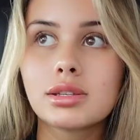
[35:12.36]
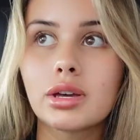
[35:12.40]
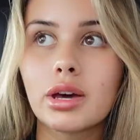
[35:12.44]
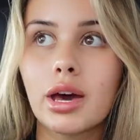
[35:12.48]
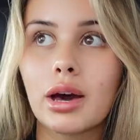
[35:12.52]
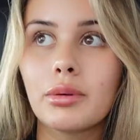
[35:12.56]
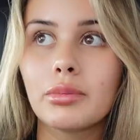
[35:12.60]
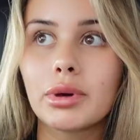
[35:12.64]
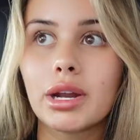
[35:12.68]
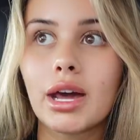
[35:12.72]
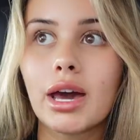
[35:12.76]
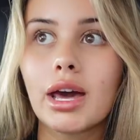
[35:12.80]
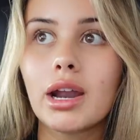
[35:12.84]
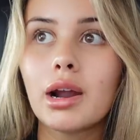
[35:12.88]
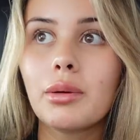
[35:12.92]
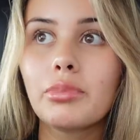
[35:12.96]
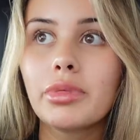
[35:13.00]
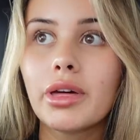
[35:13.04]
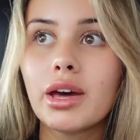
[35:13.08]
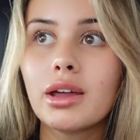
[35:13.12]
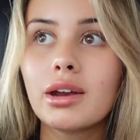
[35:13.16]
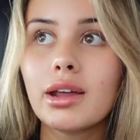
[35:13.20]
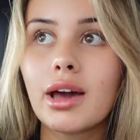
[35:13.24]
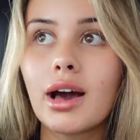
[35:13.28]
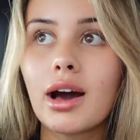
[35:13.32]
So yeah, I'm going to head up
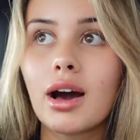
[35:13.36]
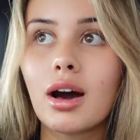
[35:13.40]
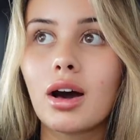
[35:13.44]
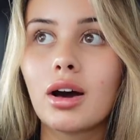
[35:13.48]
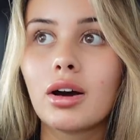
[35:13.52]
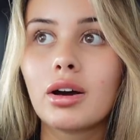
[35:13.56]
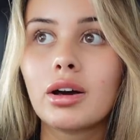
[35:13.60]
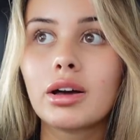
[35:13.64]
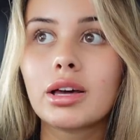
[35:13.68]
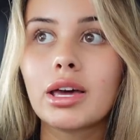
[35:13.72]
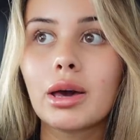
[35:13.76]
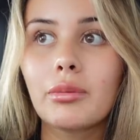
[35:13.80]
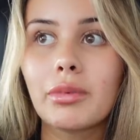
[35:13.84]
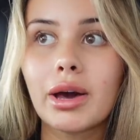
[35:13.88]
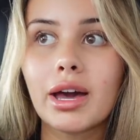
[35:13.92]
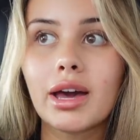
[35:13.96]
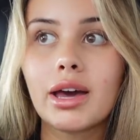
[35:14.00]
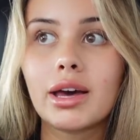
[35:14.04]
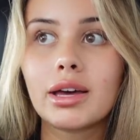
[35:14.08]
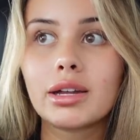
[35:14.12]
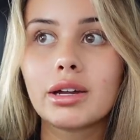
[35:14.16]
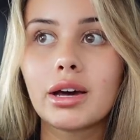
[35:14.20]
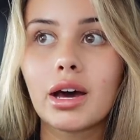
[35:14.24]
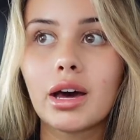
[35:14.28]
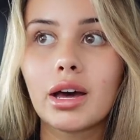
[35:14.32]
there now, get my
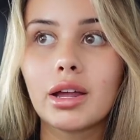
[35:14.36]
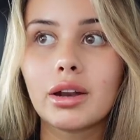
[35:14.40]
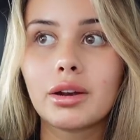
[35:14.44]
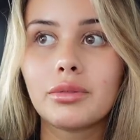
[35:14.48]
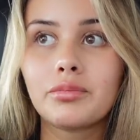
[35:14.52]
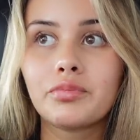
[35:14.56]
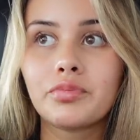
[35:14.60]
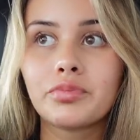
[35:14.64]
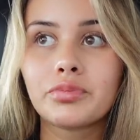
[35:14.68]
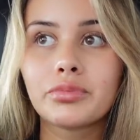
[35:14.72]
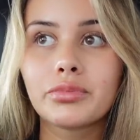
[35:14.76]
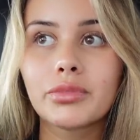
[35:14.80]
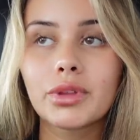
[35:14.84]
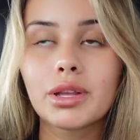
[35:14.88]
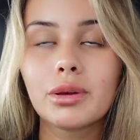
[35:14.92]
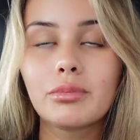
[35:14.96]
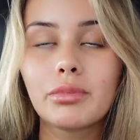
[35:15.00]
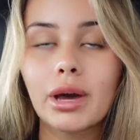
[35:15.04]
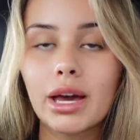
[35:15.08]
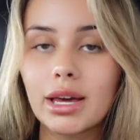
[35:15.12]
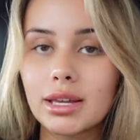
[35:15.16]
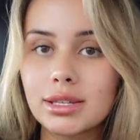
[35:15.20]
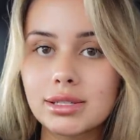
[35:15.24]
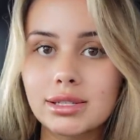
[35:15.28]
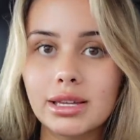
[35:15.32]
hair done
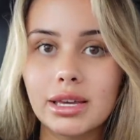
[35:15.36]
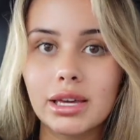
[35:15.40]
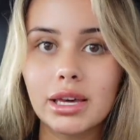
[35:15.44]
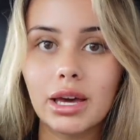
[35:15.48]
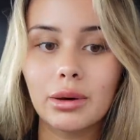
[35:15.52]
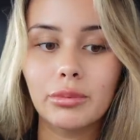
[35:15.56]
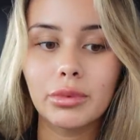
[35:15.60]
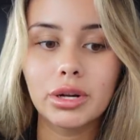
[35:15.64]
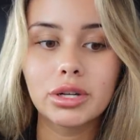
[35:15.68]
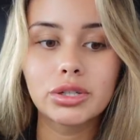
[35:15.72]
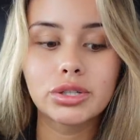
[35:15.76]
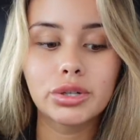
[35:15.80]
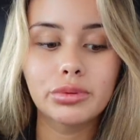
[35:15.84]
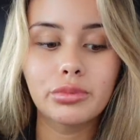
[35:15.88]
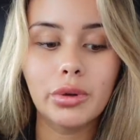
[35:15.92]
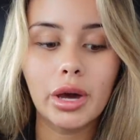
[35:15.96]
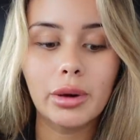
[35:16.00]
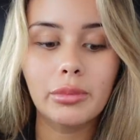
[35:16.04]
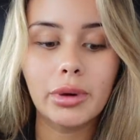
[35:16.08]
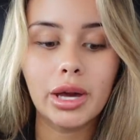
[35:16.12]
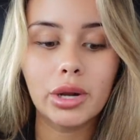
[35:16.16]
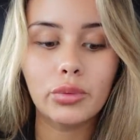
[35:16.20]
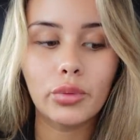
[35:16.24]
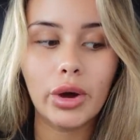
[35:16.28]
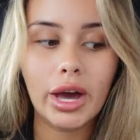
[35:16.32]
by Izzy. I'm going to do
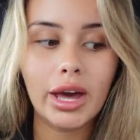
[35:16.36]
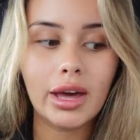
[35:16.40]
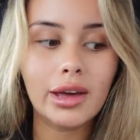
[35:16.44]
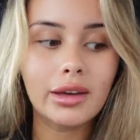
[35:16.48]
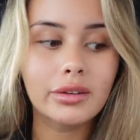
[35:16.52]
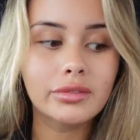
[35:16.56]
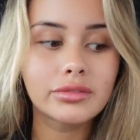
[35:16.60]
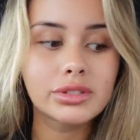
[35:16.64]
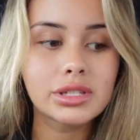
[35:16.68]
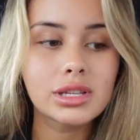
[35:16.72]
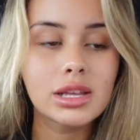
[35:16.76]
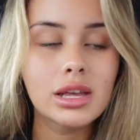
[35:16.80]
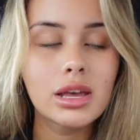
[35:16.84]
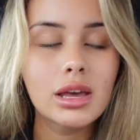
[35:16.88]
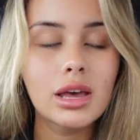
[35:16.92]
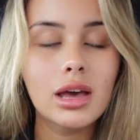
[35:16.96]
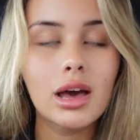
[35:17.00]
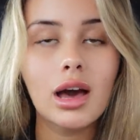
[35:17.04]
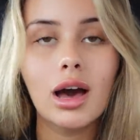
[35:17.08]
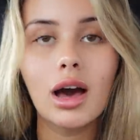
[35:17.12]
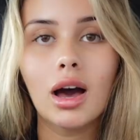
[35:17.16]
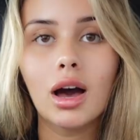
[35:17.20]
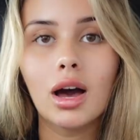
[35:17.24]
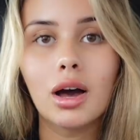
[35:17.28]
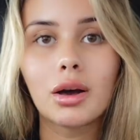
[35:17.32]
mermaid waves,
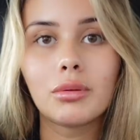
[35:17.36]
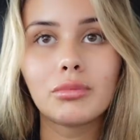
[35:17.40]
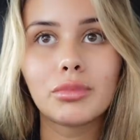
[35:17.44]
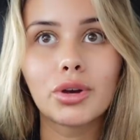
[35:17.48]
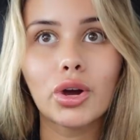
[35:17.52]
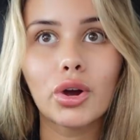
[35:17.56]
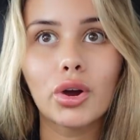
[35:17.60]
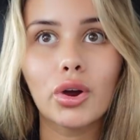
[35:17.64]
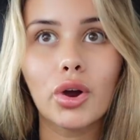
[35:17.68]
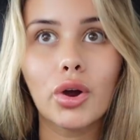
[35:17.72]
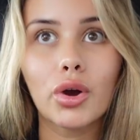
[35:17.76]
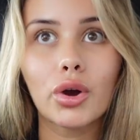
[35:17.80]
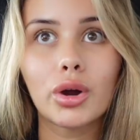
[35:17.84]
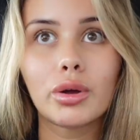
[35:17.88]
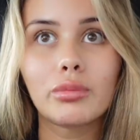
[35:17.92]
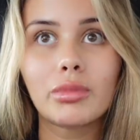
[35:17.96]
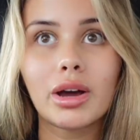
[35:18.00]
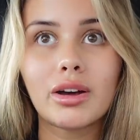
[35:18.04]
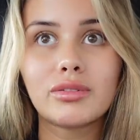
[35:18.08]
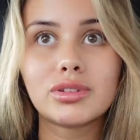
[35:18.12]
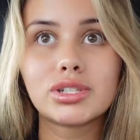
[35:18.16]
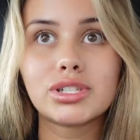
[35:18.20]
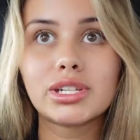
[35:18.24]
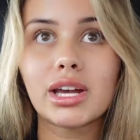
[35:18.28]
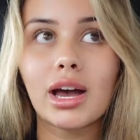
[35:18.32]
go home,
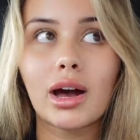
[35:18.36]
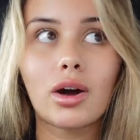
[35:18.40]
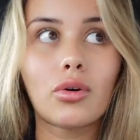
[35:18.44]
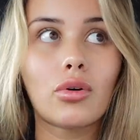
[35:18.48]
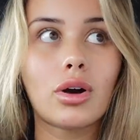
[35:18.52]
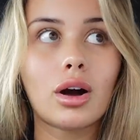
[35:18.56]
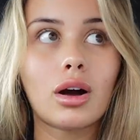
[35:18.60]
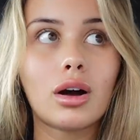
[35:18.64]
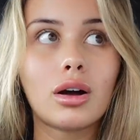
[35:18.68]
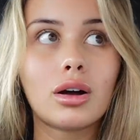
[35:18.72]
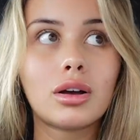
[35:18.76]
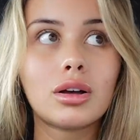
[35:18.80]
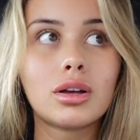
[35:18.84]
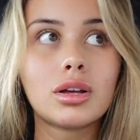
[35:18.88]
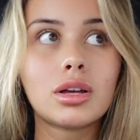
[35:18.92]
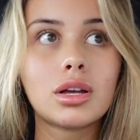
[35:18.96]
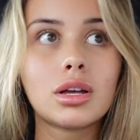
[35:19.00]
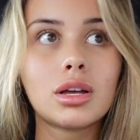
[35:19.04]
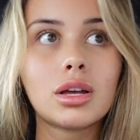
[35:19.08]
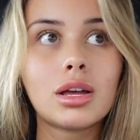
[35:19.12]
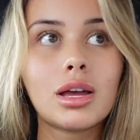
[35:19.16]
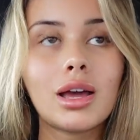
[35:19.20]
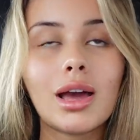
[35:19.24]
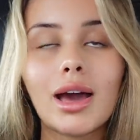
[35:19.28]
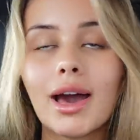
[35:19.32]
have a shower,
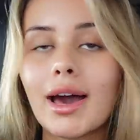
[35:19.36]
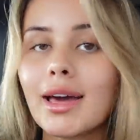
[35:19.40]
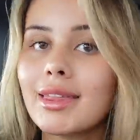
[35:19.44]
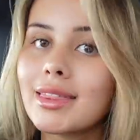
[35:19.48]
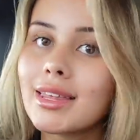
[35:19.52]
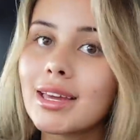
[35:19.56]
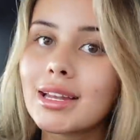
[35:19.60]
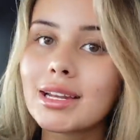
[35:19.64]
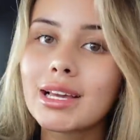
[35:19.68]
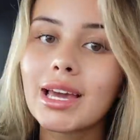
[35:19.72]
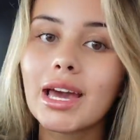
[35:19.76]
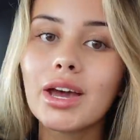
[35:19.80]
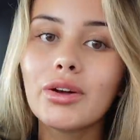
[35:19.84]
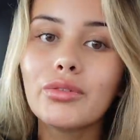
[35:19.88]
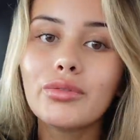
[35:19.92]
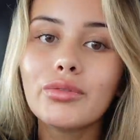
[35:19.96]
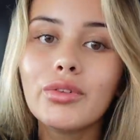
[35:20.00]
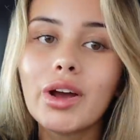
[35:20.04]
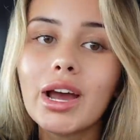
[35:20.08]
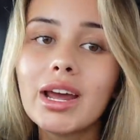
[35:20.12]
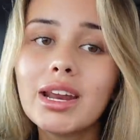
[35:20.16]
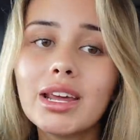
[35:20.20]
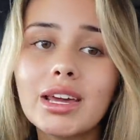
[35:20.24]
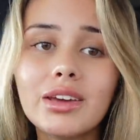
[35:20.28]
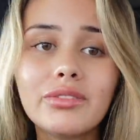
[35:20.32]
and then get
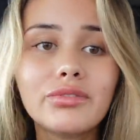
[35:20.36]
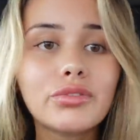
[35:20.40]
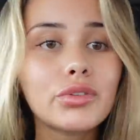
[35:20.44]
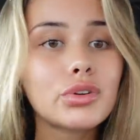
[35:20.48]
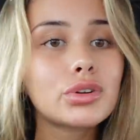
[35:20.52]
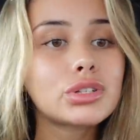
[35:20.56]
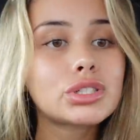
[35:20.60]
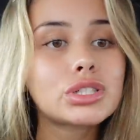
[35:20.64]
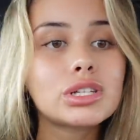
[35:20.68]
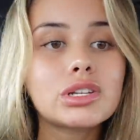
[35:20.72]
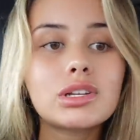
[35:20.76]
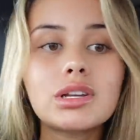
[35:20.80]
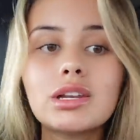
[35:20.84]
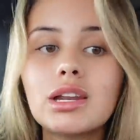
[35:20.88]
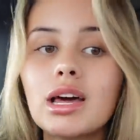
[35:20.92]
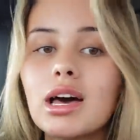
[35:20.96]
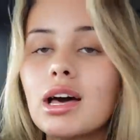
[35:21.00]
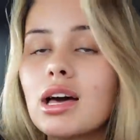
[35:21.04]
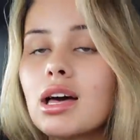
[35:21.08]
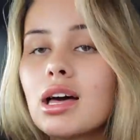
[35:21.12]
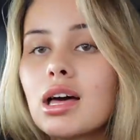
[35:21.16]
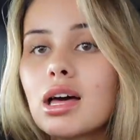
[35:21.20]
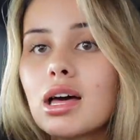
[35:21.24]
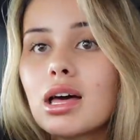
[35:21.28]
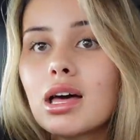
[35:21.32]
ready for
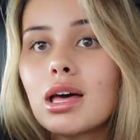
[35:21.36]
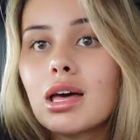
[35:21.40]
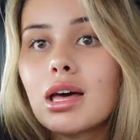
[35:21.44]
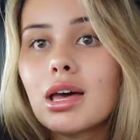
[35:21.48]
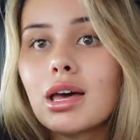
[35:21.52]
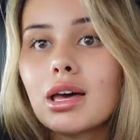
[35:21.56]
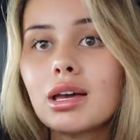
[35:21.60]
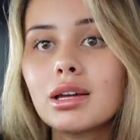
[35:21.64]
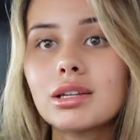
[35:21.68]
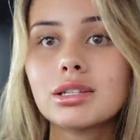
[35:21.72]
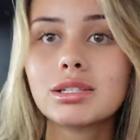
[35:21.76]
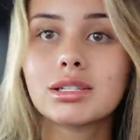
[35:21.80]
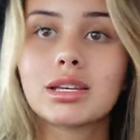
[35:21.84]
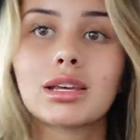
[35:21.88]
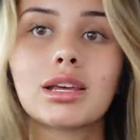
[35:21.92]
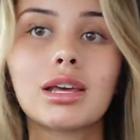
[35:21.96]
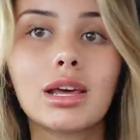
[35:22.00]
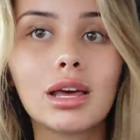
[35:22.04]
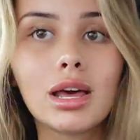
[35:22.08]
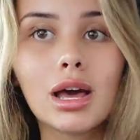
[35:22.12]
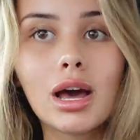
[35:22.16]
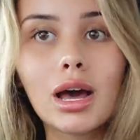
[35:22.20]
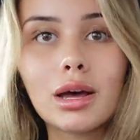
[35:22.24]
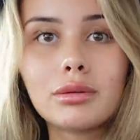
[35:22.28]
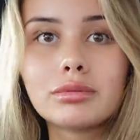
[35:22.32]
tonight.
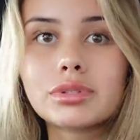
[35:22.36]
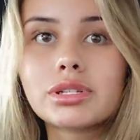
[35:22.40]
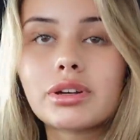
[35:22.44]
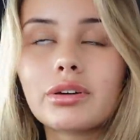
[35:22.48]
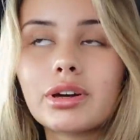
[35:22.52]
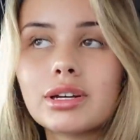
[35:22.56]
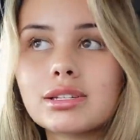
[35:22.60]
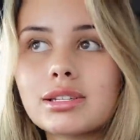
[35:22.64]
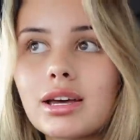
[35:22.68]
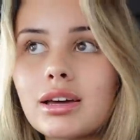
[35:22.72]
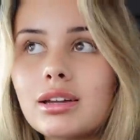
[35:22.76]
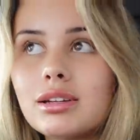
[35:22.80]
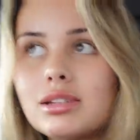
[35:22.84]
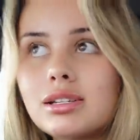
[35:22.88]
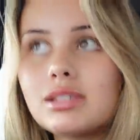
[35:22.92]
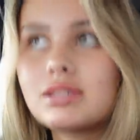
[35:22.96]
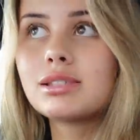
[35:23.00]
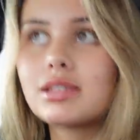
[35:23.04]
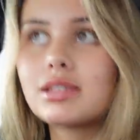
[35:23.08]
I'm so excited to